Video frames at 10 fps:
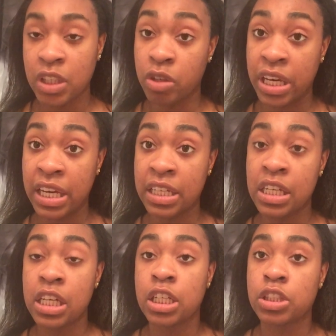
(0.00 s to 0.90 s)
Okay,
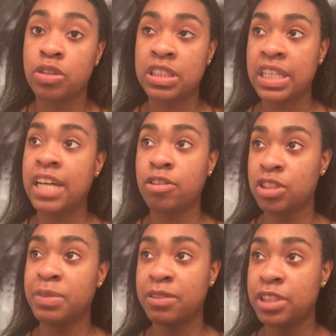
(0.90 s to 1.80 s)
so to say I
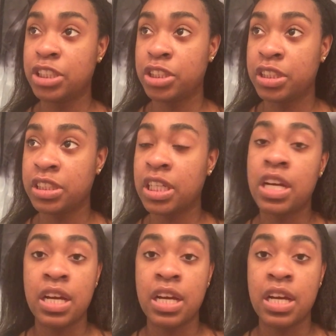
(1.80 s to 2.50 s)
don't do my research,